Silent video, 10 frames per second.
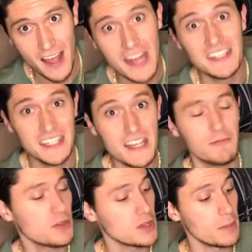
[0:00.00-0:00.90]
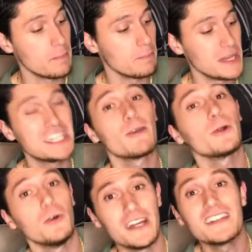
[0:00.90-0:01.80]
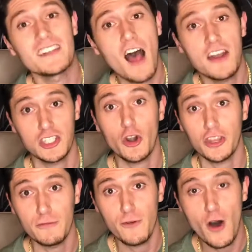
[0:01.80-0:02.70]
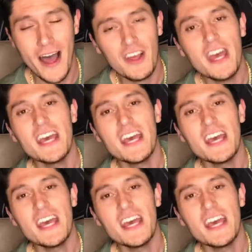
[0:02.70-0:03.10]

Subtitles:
and see if the material inside is starting to fall out